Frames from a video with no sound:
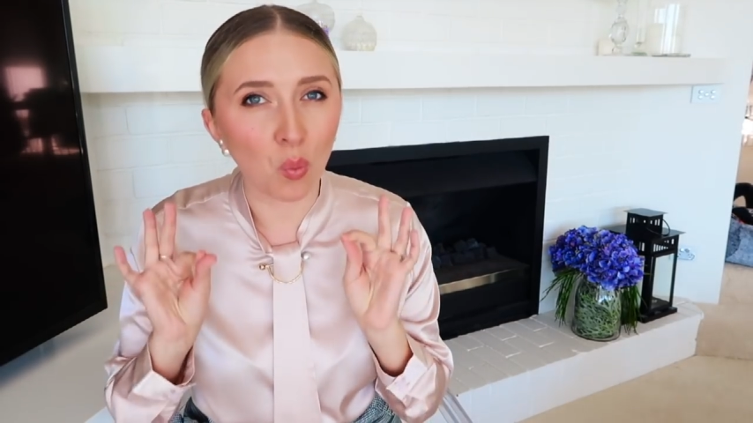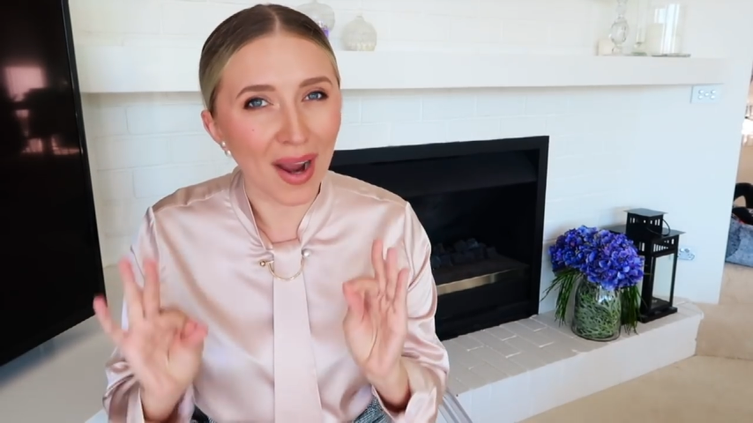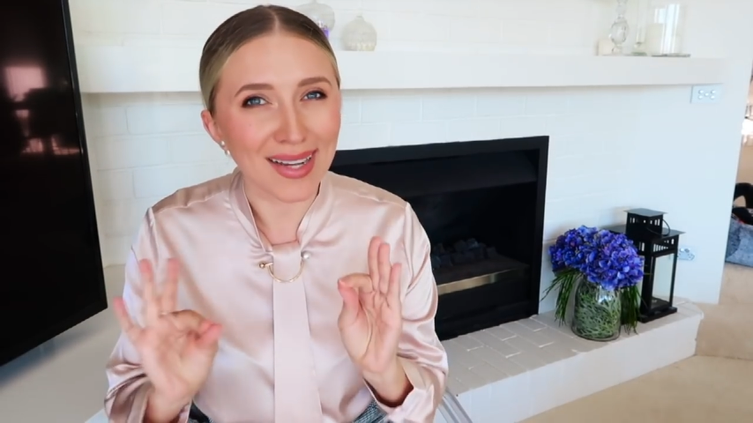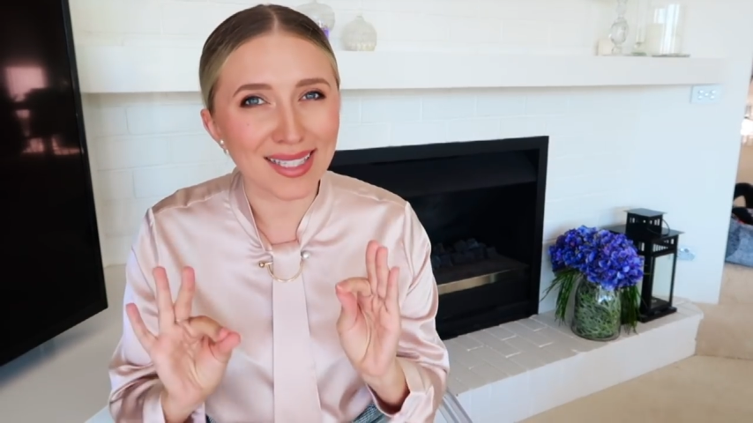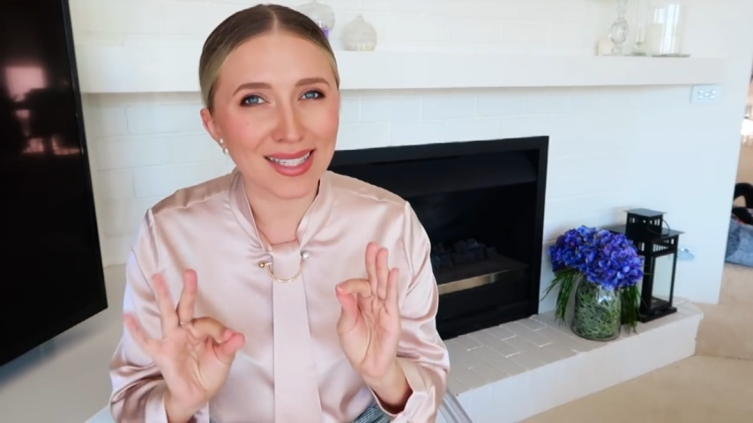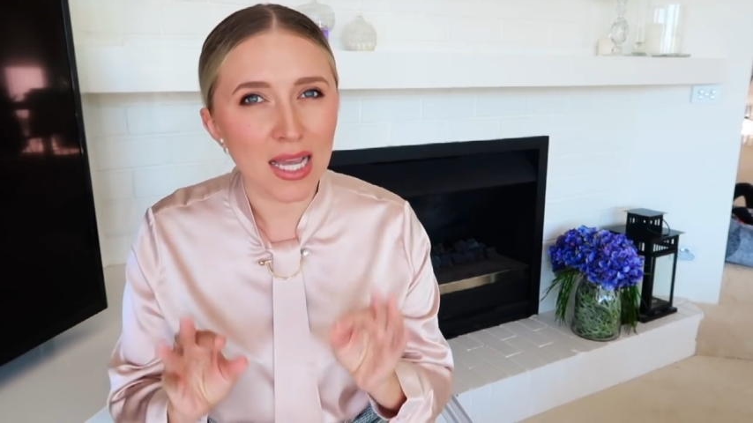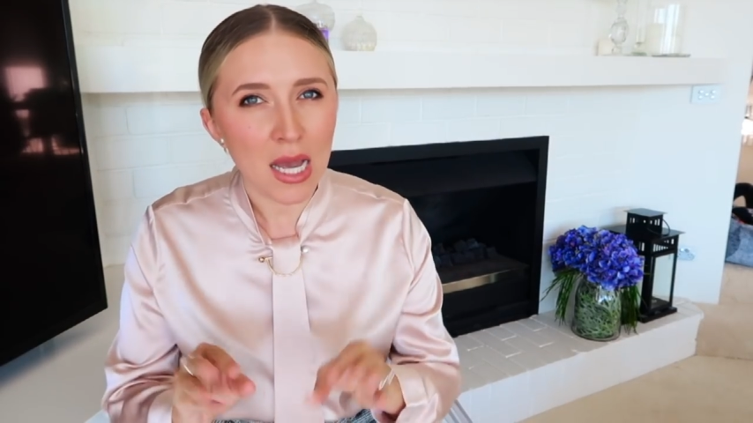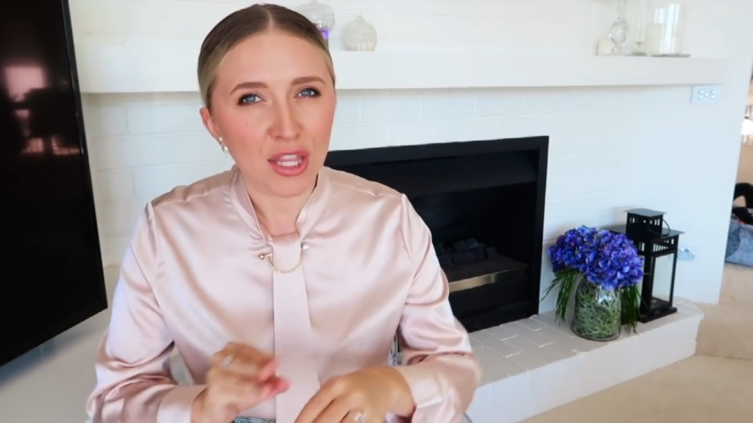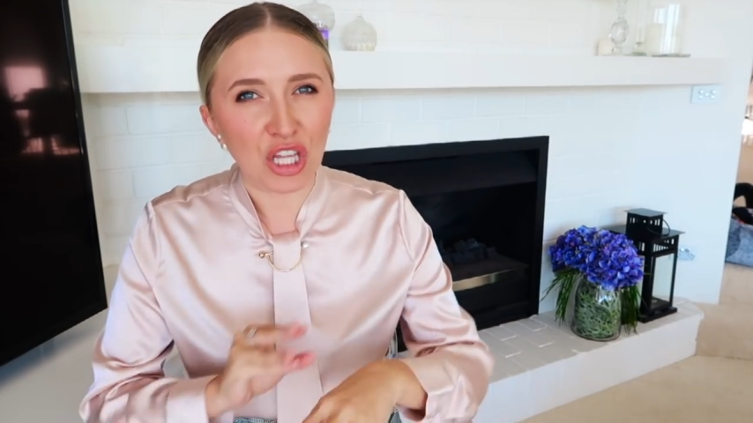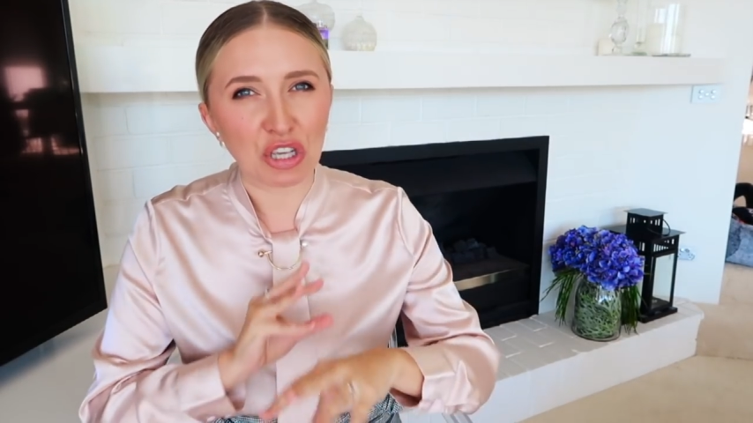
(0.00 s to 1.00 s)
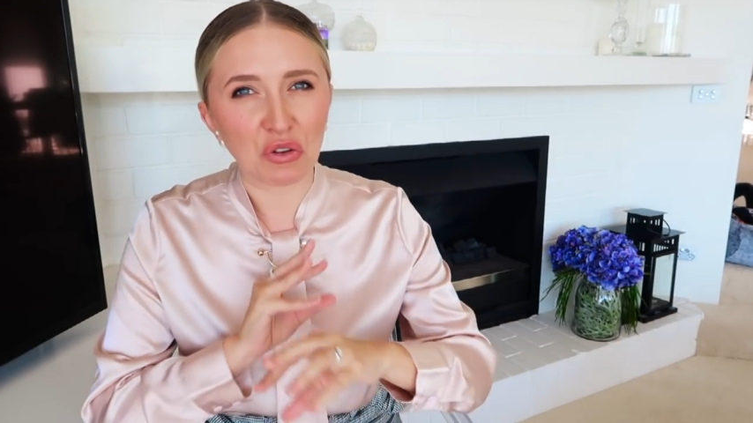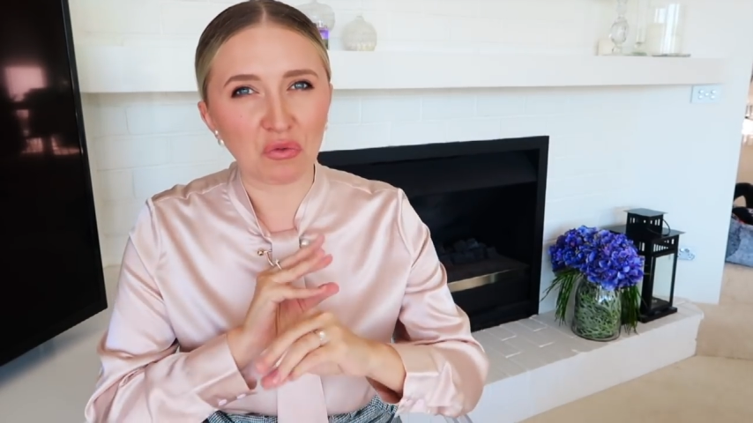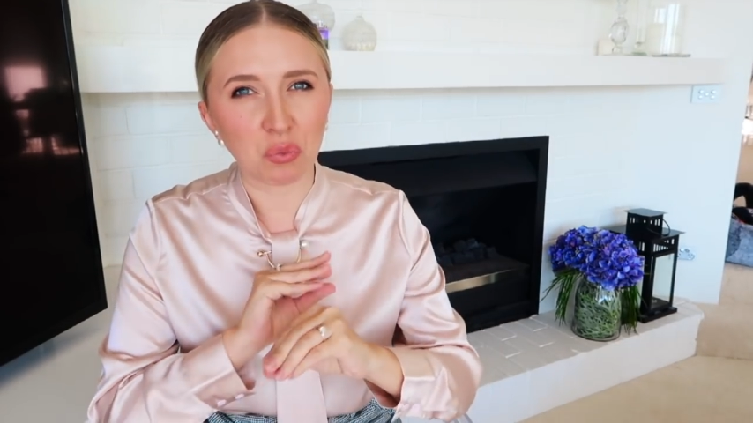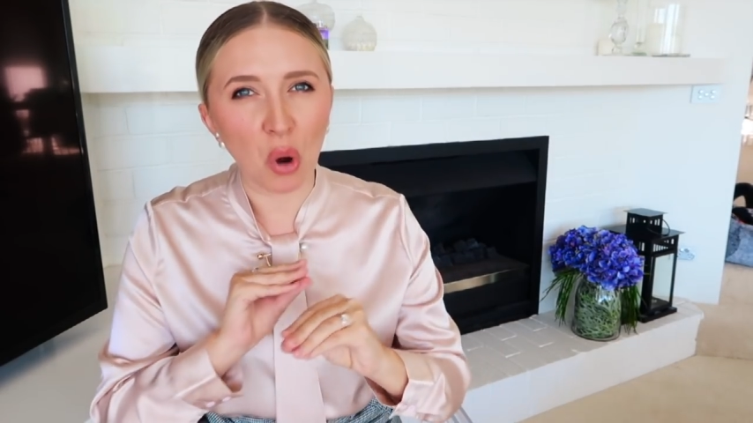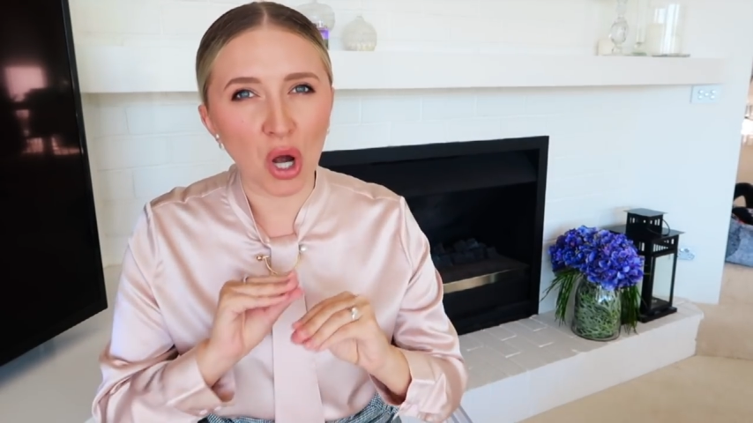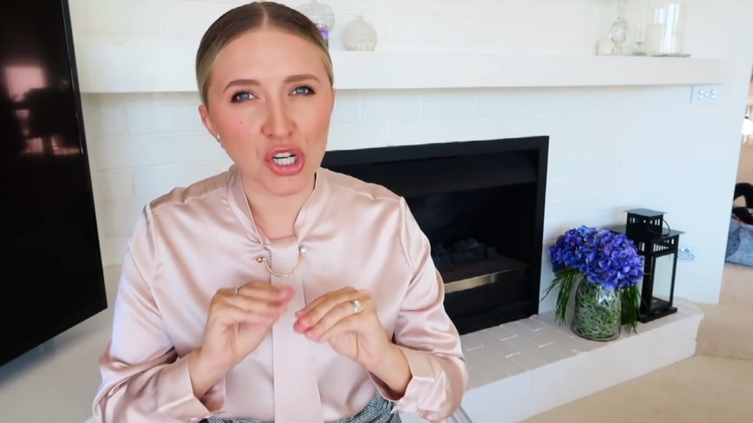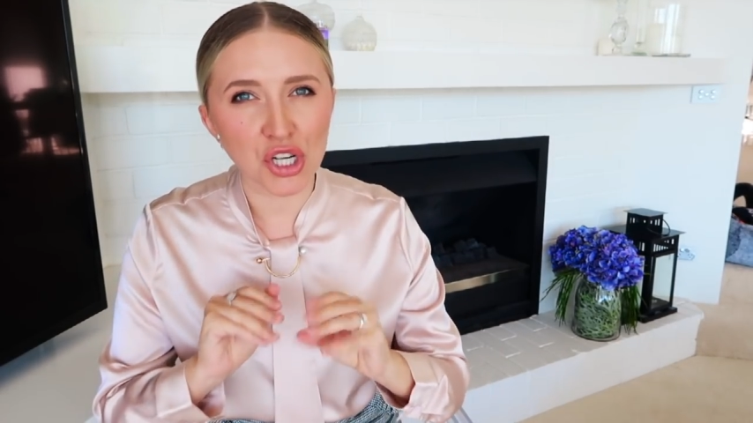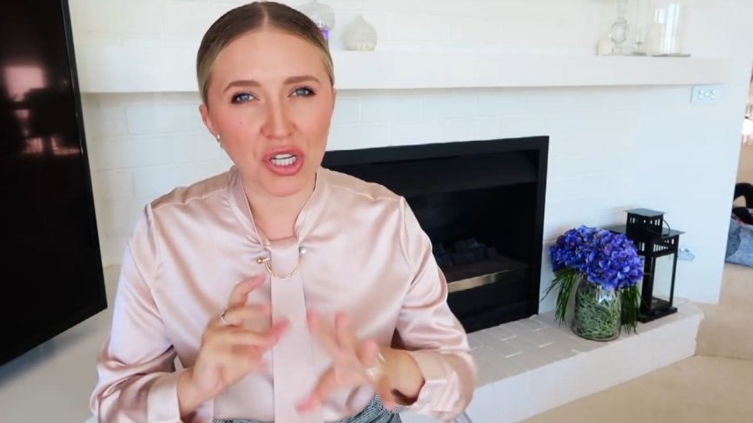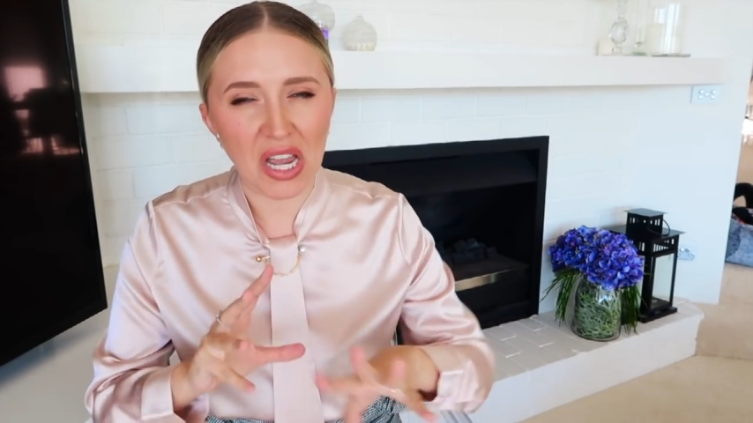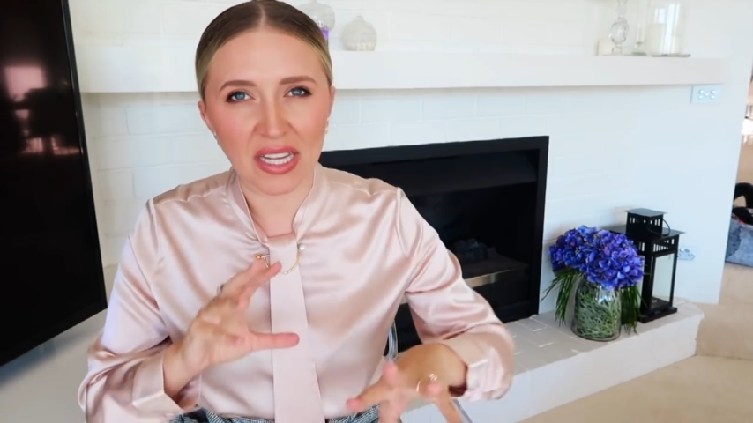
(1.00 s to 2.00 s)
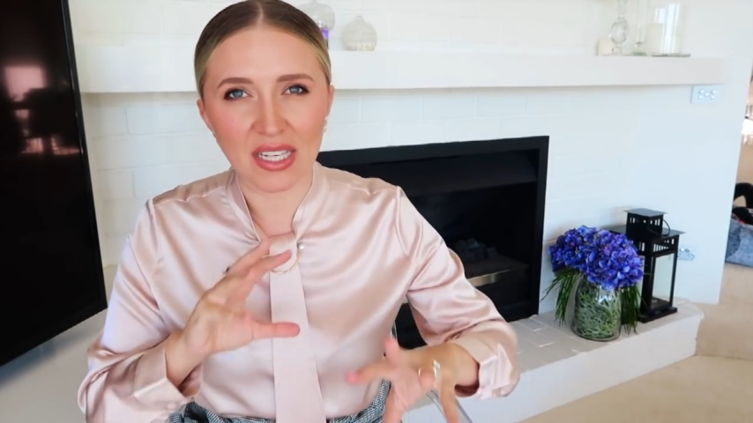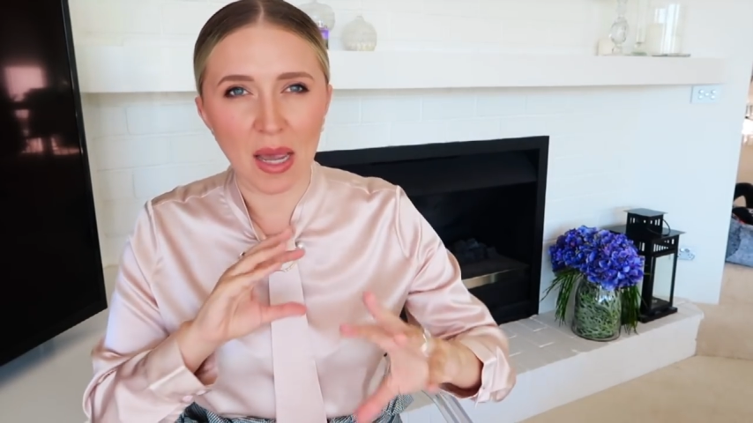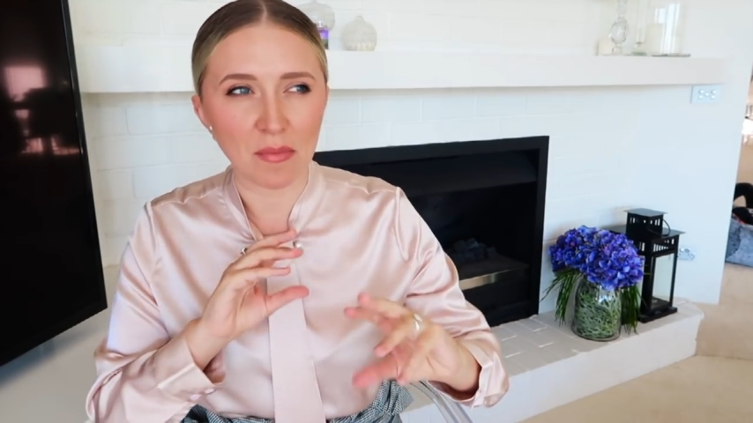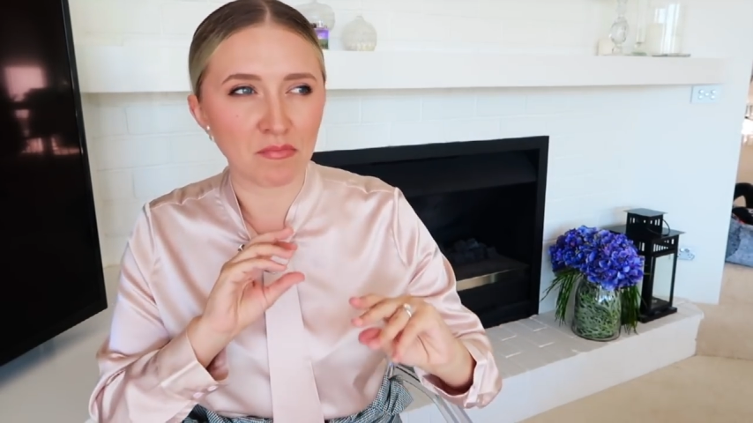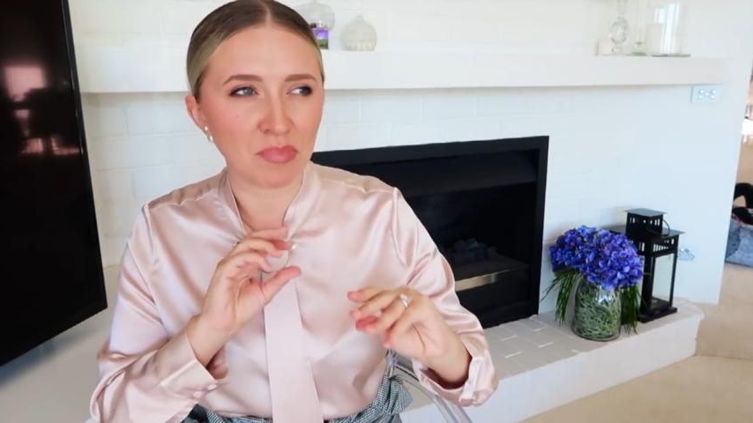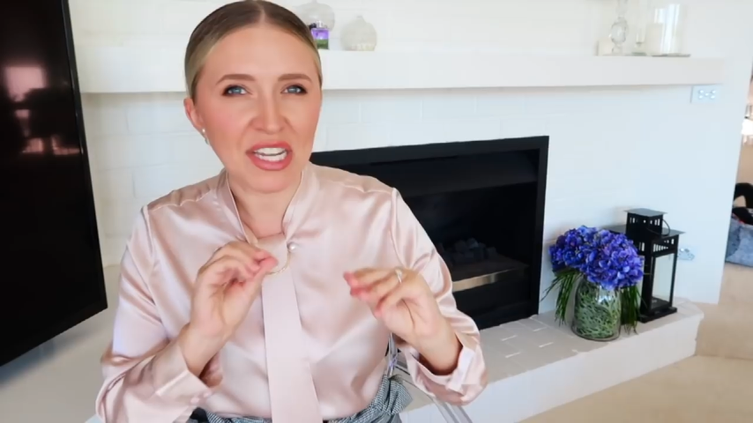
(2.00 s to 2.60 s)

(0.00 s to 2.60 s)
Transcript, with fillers: whites that you have washed and they're